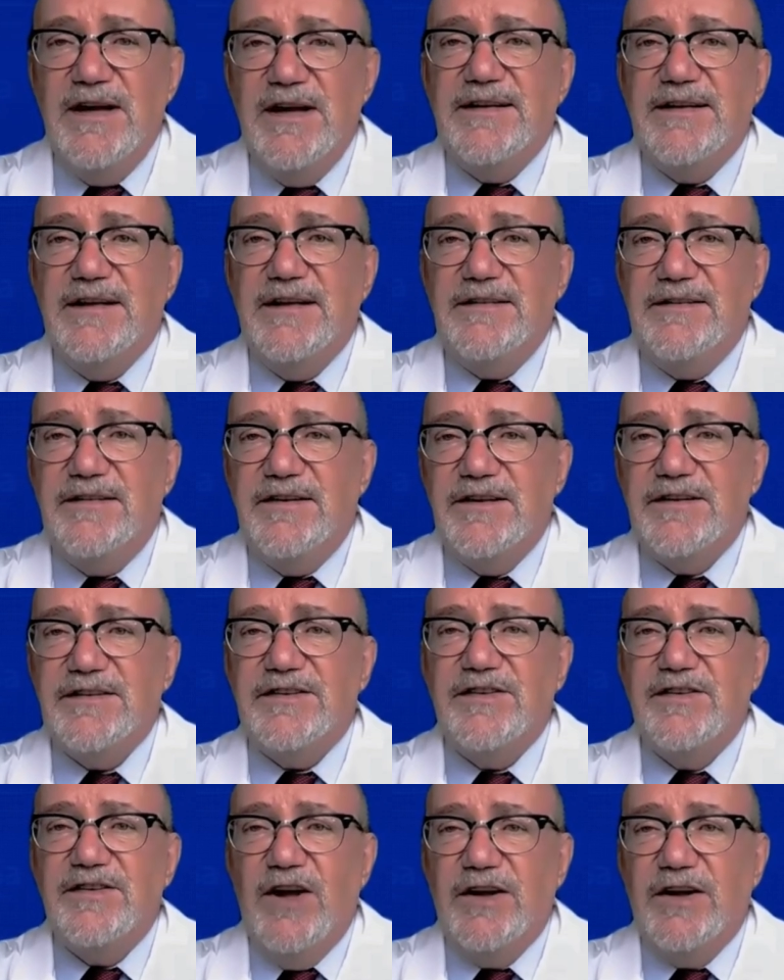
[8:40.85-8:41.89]
that
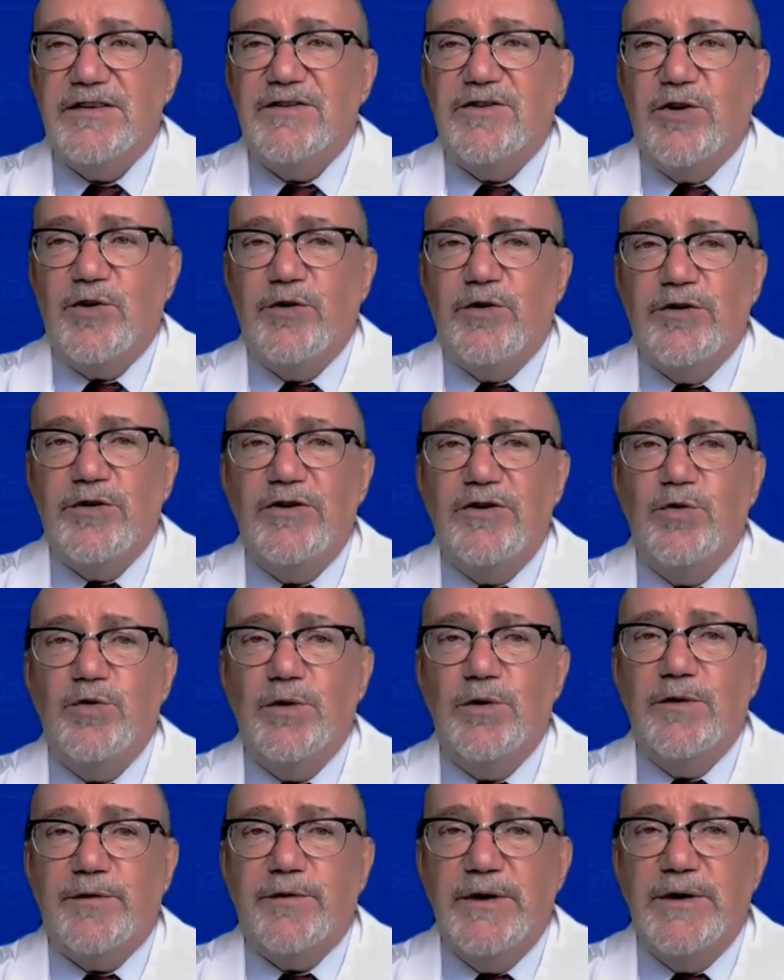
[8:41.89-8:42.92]
does not turn into
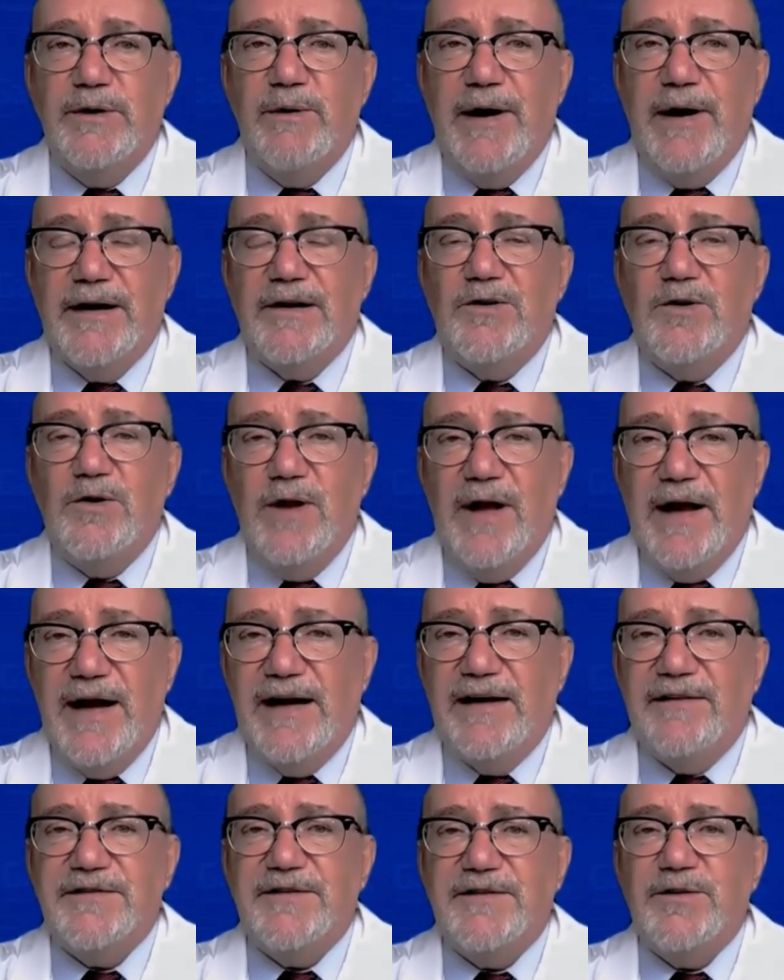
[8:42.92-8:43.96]
a free radical
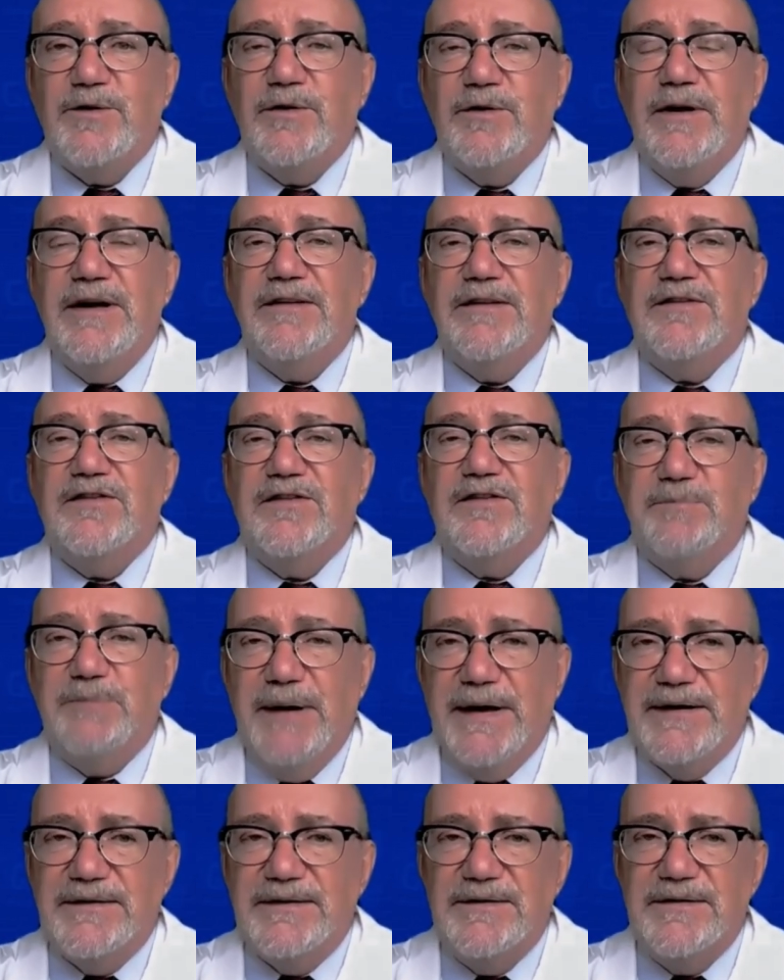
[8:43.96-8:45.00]
after it's
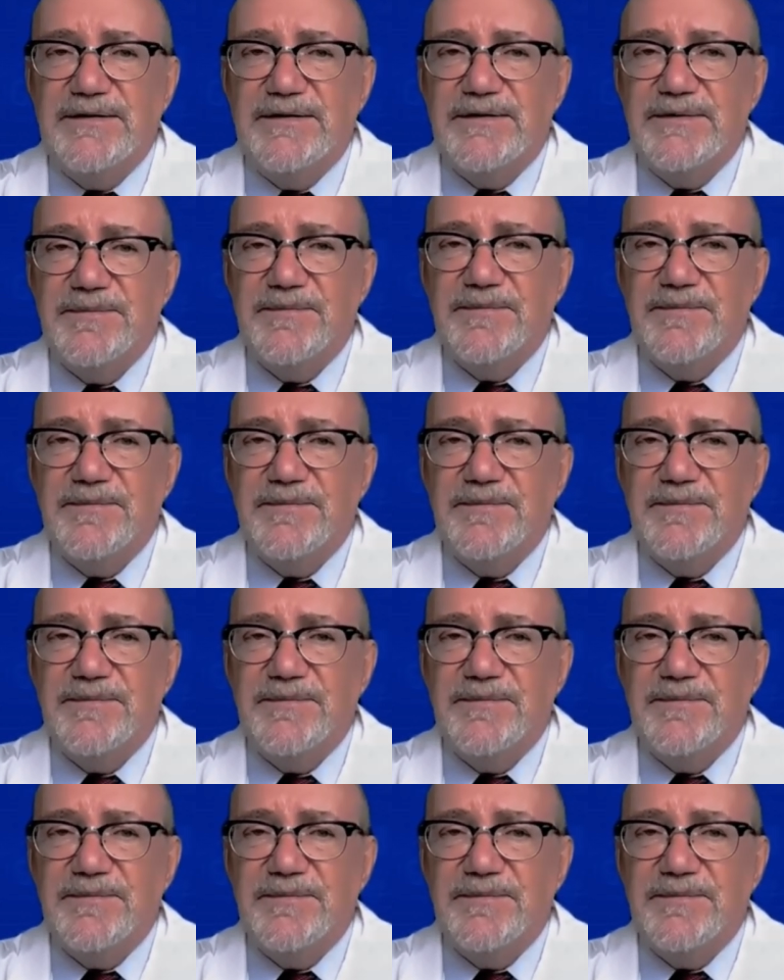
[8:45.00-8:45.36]
spent.